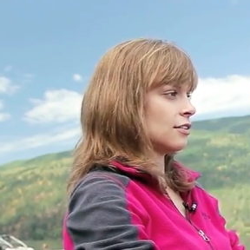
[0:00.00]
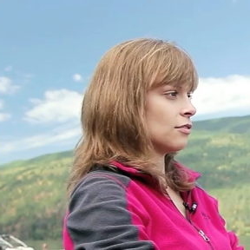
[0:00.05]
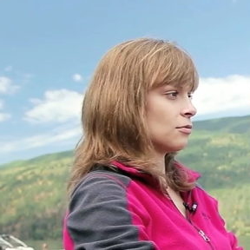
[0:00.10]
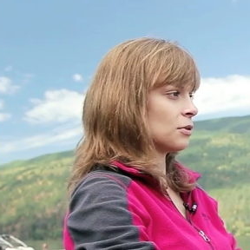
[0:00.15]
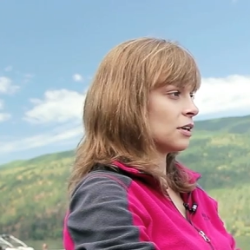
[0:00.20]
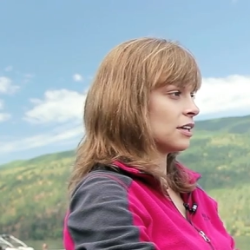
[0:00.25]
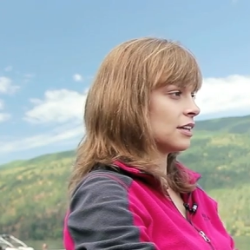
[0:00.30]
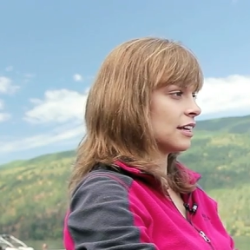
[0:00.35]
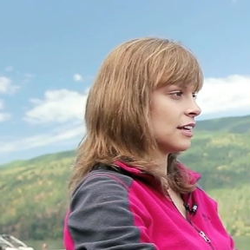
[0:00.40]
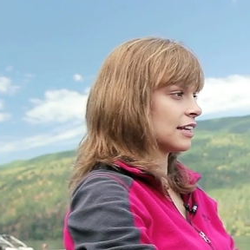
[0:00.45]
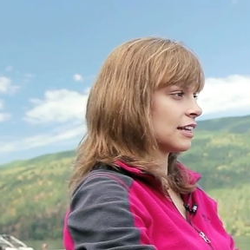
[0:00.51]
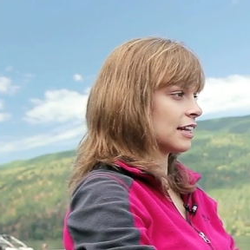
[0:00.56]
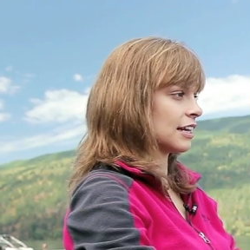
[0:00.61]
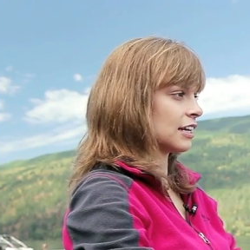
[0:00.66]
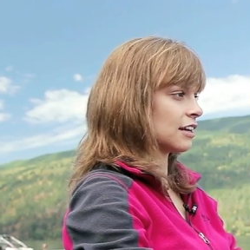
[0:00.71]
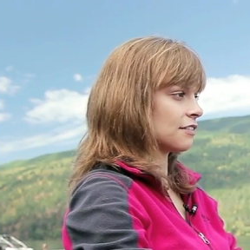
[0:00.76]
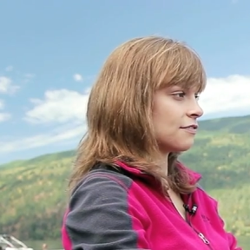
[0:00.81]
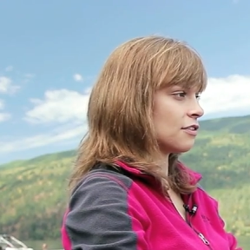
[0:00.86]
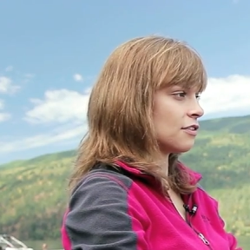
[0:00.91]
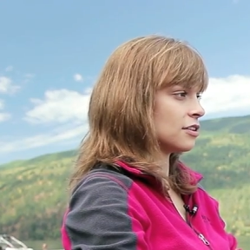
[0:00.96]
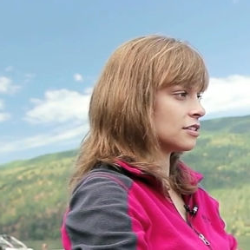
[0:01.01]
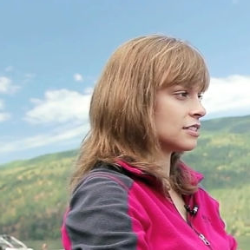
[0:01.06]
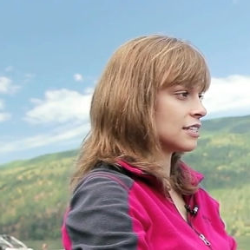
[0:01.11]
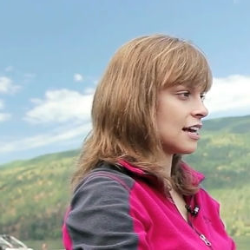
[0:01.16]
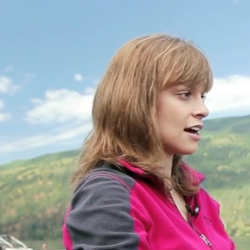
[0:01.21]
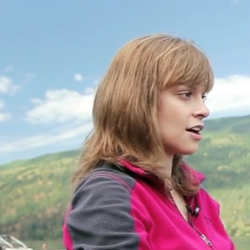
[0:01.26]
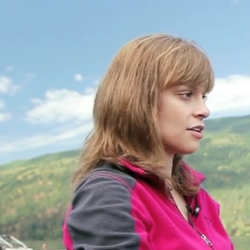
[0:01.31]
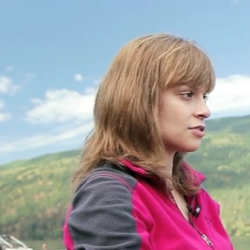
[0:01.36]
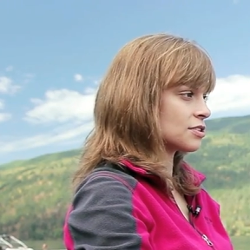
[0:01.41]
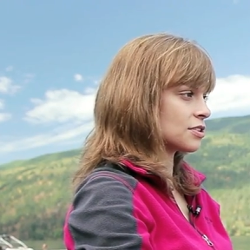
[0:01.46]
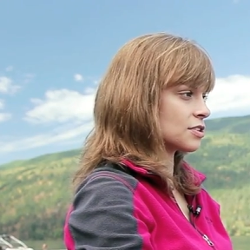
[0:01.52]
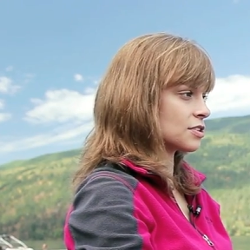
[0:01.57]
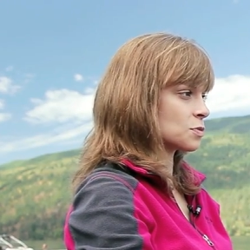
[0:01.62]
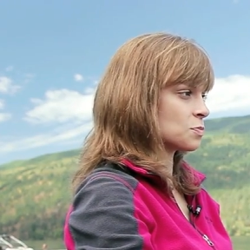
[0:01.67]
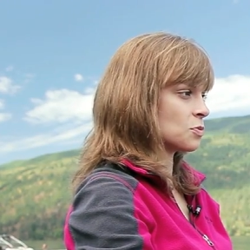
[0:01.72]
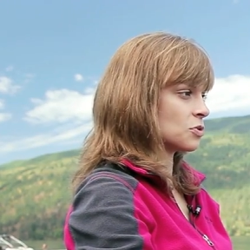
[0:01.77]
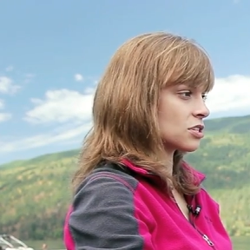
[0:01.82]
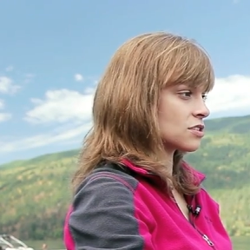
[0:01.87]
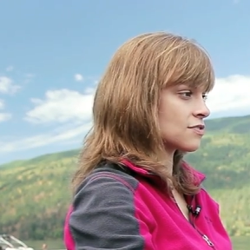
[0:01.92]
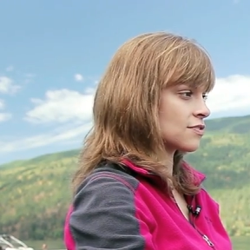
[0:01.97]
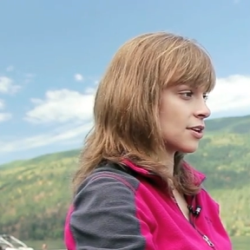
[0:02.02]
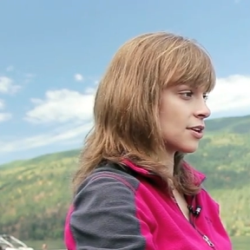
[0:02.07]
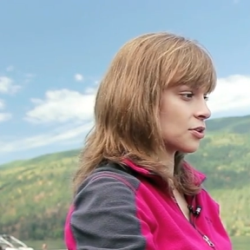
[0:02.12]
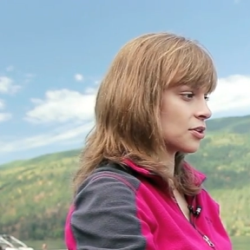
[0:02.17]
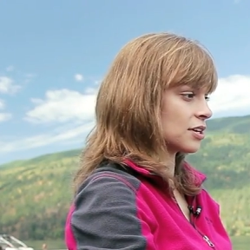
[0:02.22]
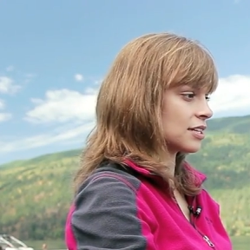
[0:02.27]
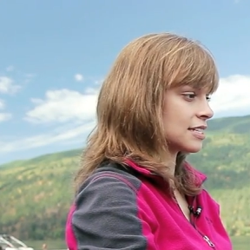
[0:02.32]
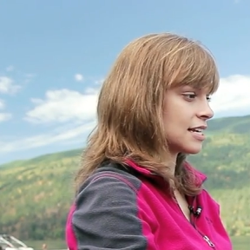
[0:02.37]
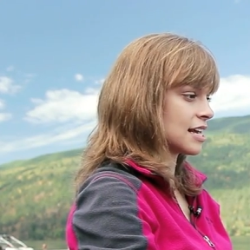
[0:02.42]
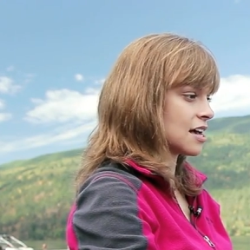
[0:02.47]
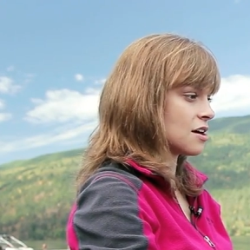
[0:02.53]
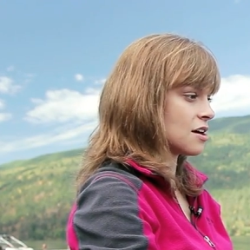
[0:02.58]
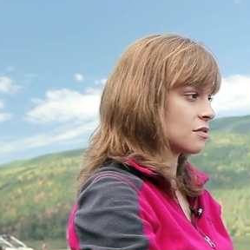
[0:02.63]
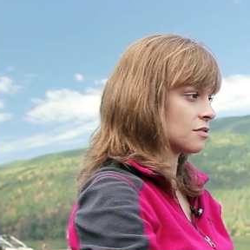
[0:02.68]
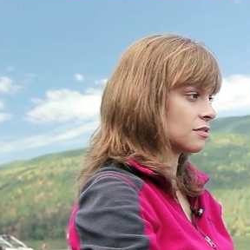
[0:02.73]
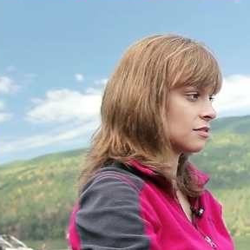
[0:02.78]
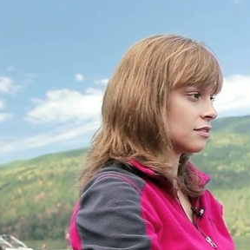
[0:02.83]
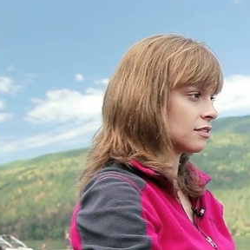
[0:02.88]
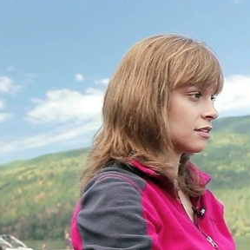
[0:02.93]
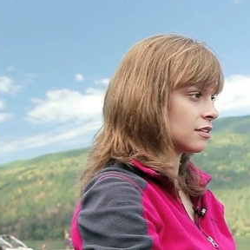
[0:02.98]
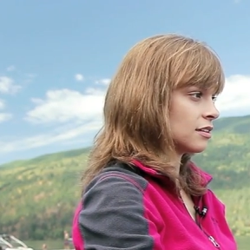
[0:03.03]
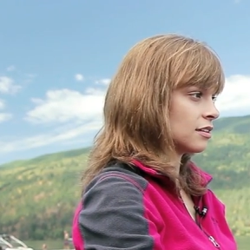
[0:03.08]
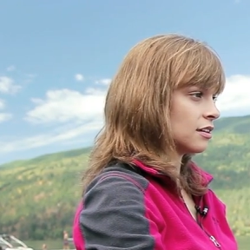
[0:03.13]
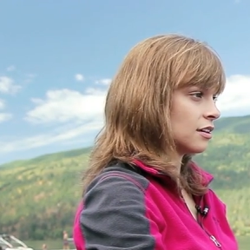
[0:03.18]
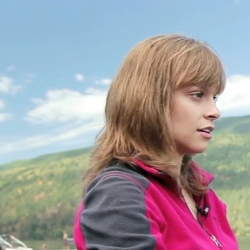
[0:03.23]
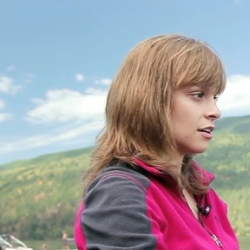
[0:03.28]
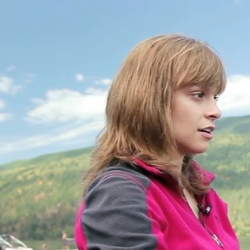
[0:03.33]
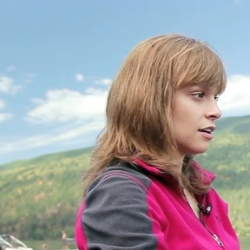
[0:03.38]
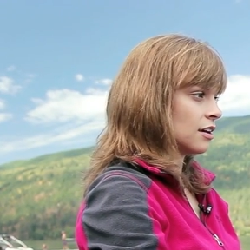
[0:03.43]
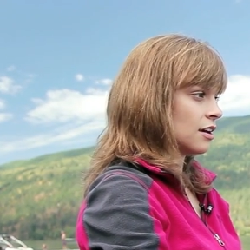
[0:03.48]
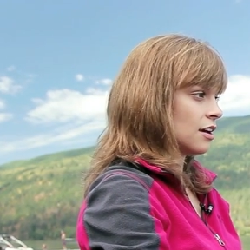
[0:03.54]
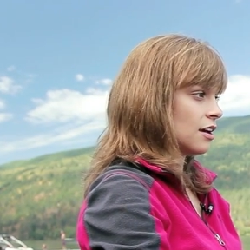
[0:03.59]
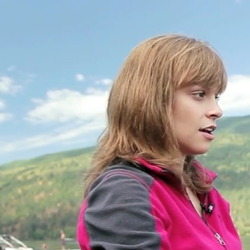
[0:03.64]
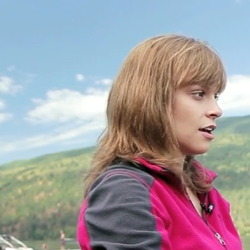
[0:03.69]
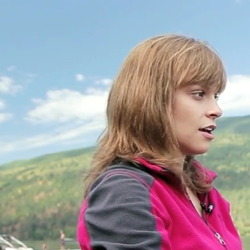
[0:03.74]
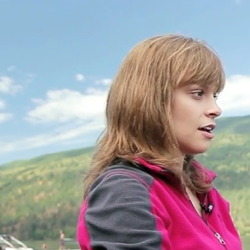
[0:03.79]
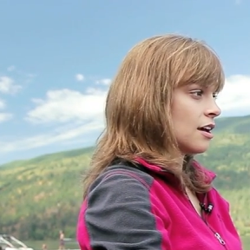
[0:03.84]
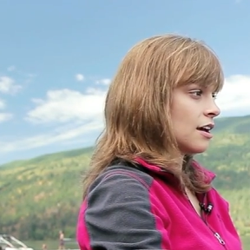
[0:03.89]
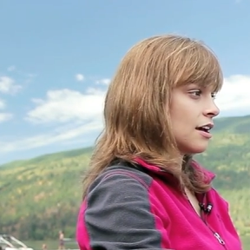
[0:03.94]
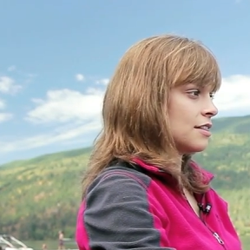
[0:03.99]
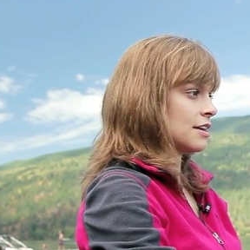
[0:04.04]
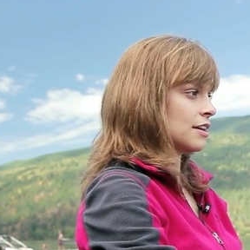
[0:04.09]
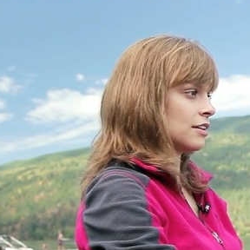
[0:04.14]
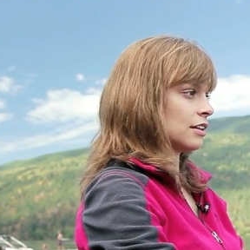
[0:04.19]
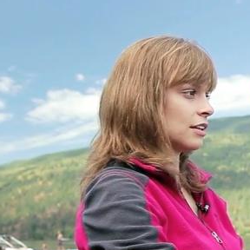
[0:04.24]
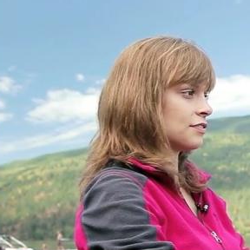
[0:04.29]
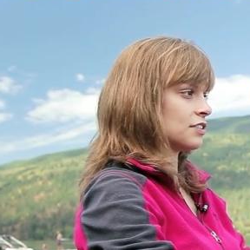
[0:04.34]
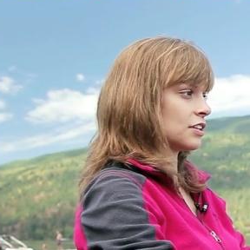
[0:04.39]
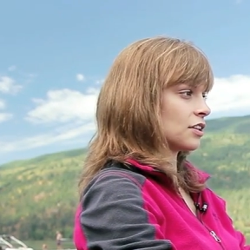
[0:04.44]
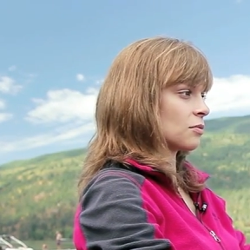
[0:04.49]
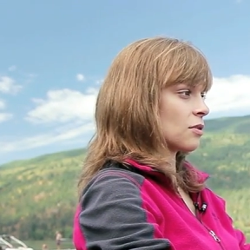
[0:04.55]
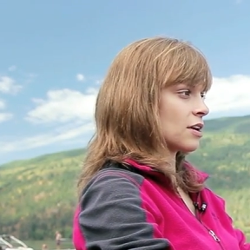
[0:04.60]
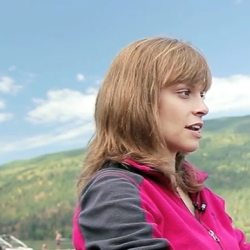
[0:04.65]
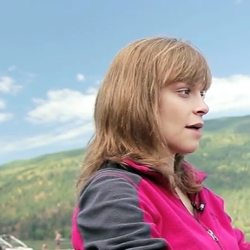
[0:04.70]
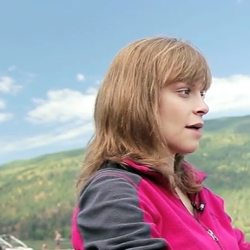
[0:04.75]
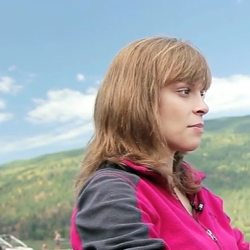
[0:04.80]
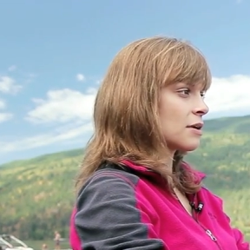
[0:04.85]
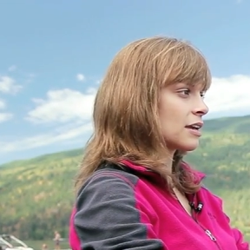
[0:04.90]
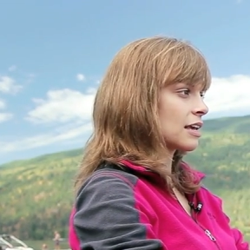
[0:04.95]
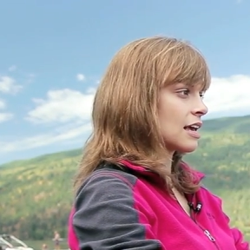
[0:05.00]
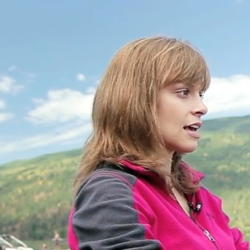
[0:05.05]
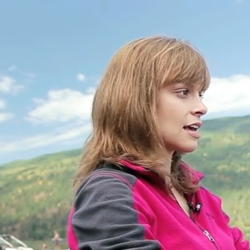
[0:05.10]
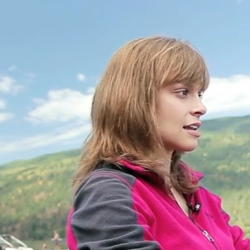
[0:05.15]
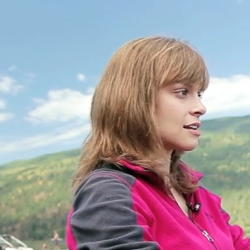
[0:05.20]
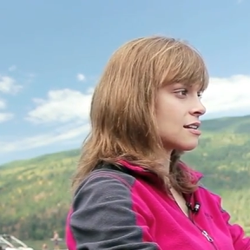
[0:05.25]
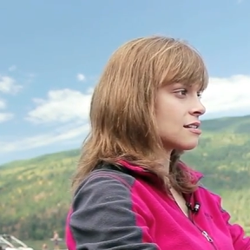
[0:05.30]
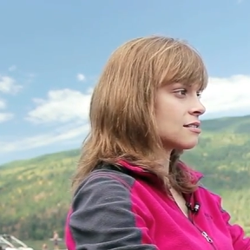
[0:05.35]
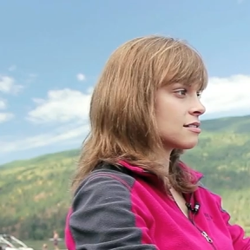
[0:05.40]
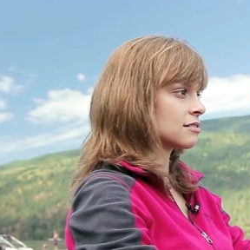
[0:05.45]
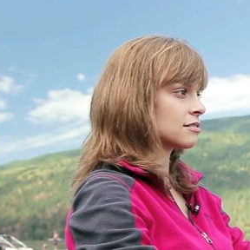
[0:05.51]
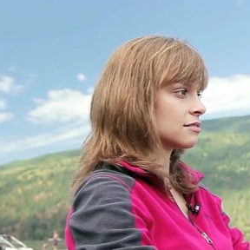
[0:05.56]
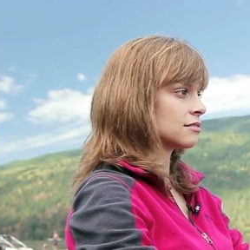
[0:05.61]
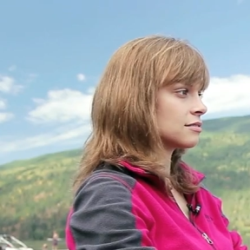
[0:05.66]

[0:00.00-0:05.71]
reeling and letting it fall down so the spoon is fluttering down, and then lifting the rod up again,